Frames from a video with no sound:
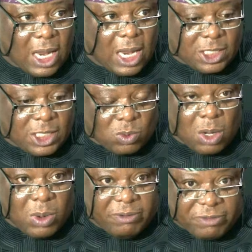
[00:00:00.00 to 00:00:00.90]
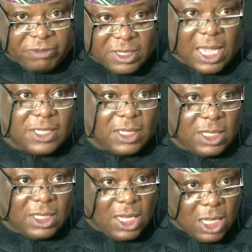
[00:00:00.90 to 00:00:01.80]
And that's why we're emphasizing
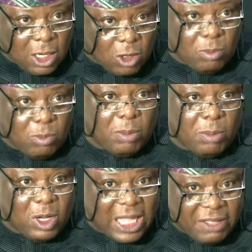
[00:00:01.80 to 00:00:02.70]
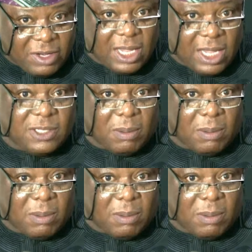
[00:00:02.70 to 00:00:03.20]
a lot more about evidence,